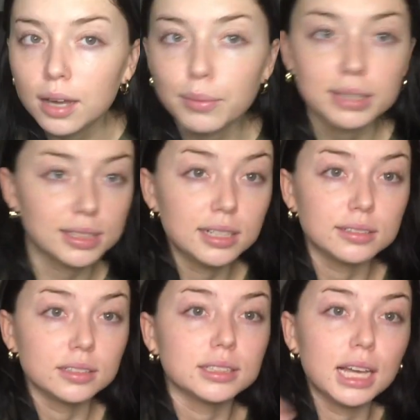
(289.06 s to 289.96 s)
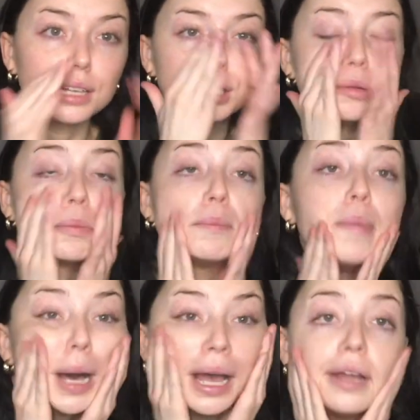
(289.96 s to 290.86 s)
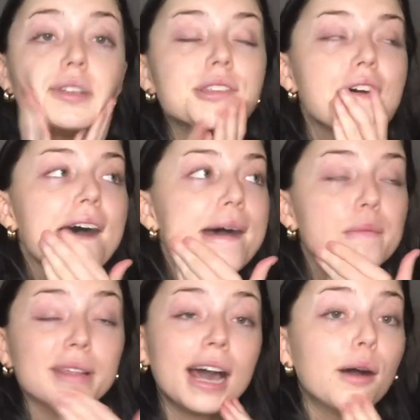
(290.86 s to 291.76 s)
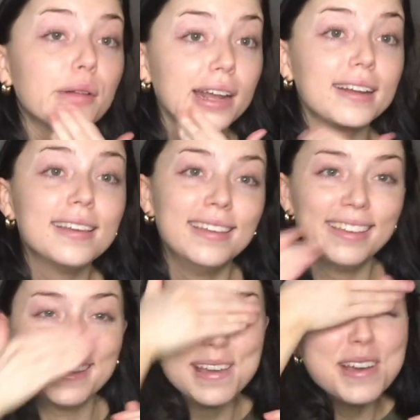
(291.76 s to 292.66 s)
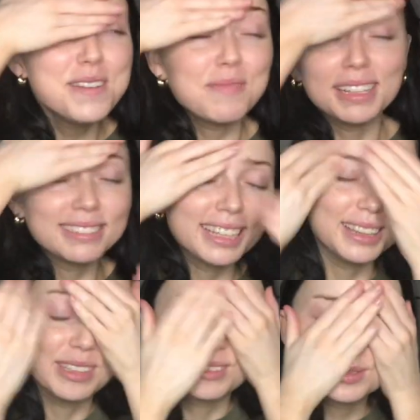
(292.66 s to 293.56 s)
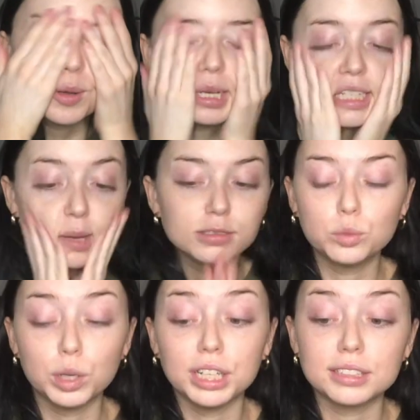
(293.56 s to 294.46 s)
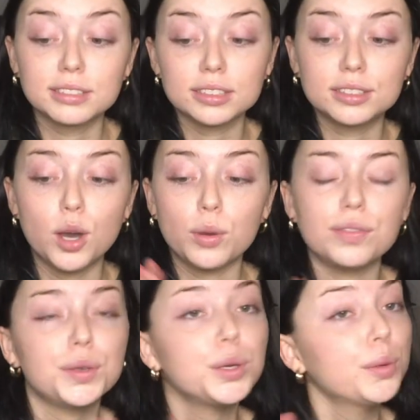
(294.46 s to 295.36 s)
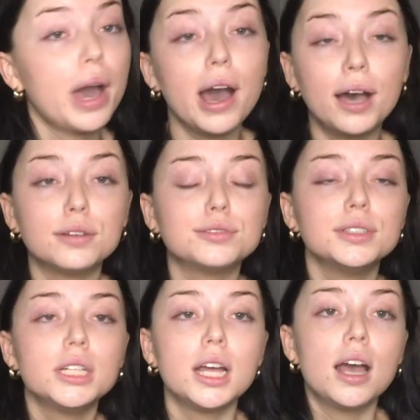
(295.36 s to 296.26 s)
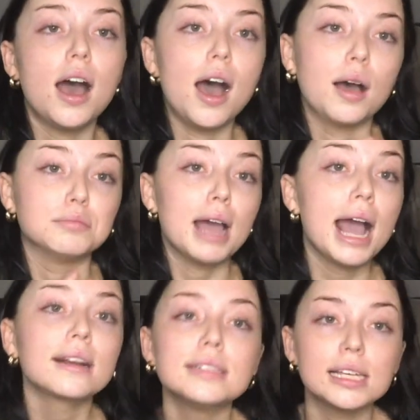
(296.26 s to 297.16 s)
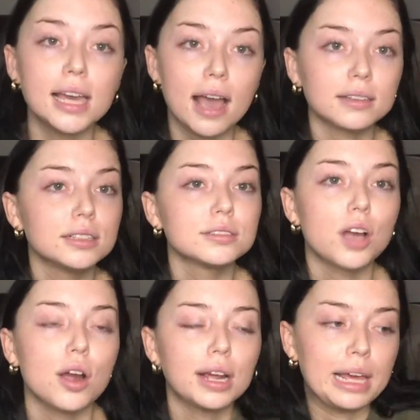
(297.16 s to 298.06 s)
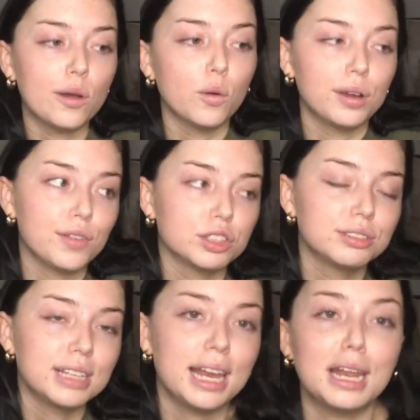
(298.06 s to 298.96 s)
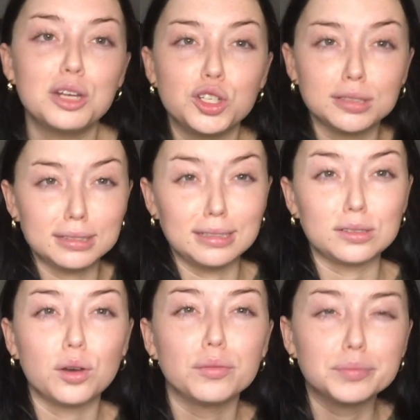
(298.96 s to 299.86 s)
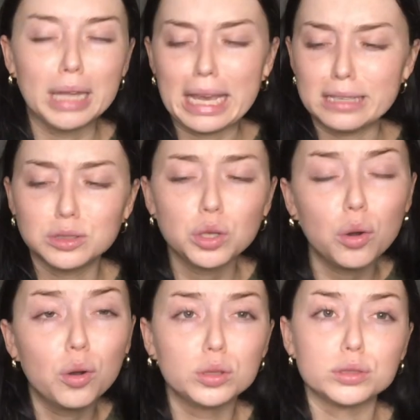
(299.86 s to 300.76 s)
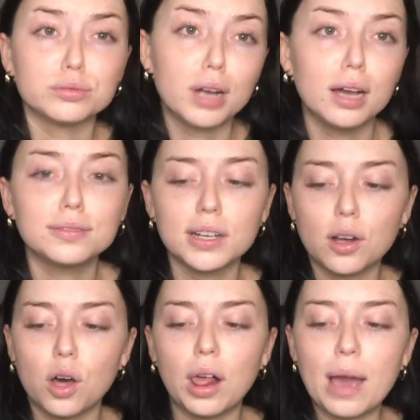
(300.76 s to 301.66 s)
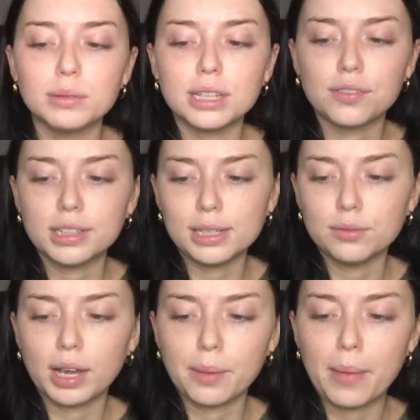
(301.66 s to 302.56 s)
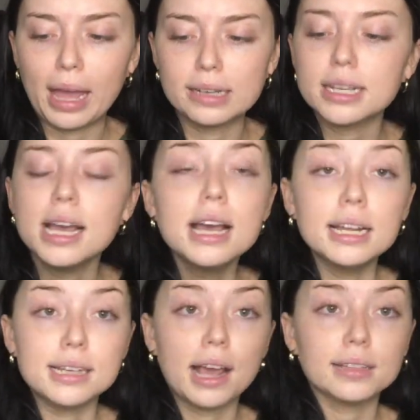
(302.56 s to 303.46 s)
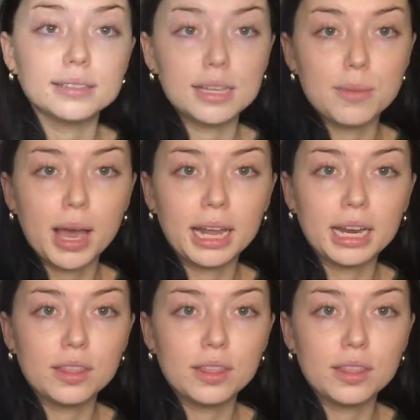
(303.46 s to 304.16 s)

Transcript: My skin doesn't look that good, but without it, my skin looks 20 times worse. So if you have acne scarring, or if your skin just is like dull or rough at all, I would definitely recommend niacinamide.